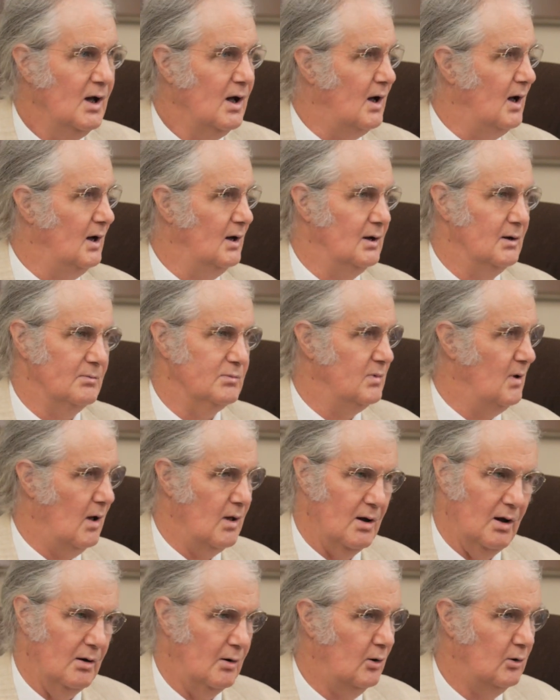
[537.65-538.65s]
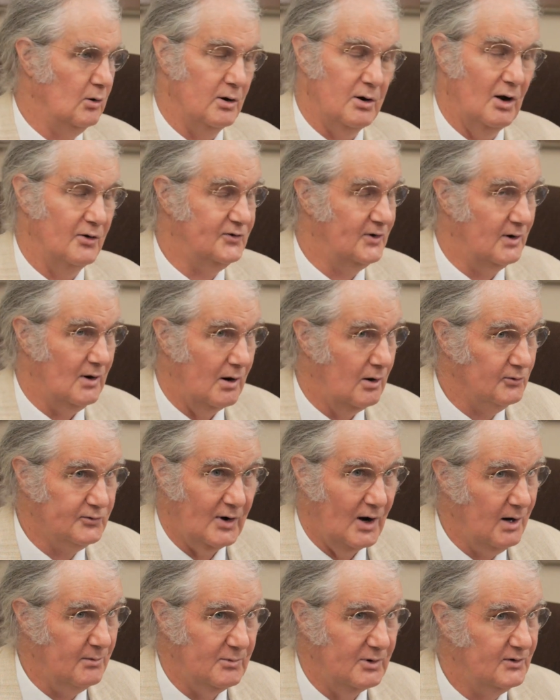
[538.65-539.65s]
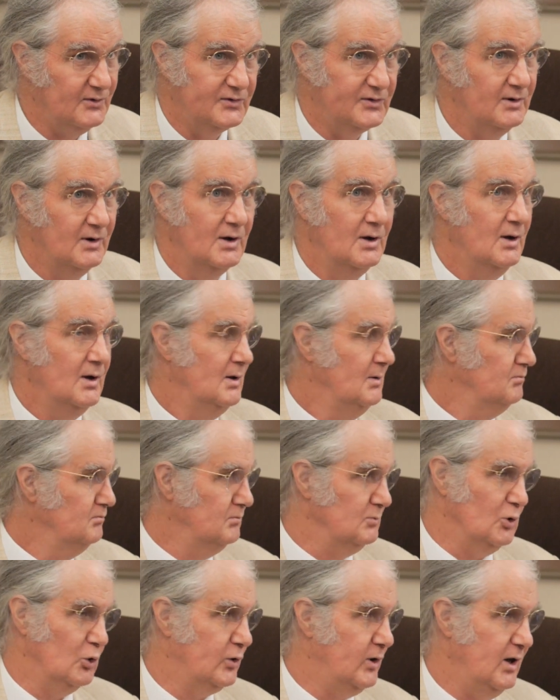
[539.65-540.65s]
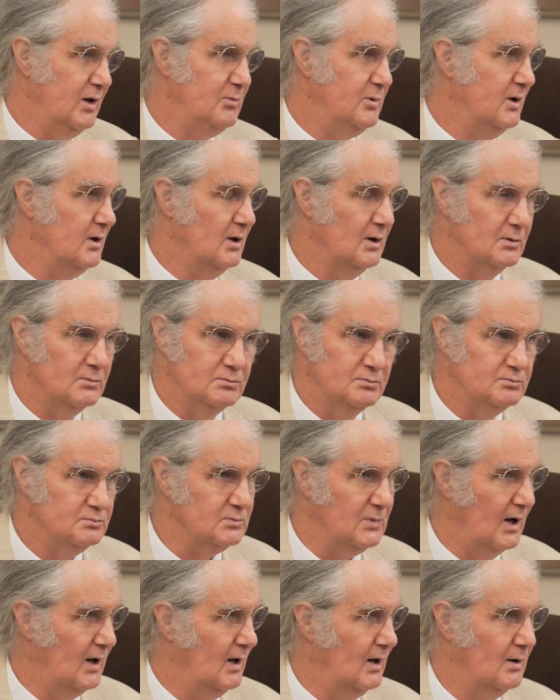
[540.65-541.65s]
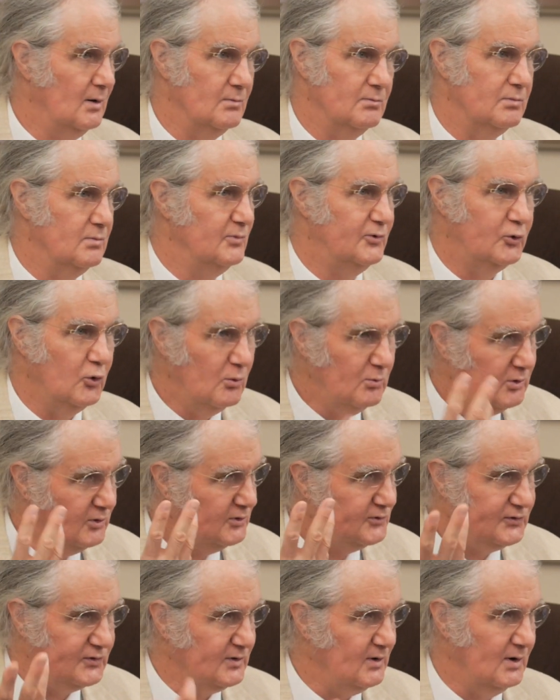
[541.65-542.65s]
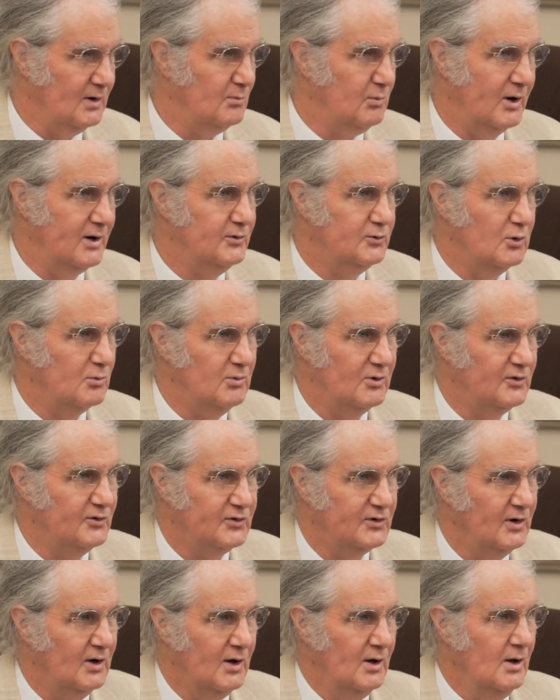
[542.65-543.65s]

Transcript: uh, early onset Alzheimer's, leukemia, uh, tumors, uh, brain tumors,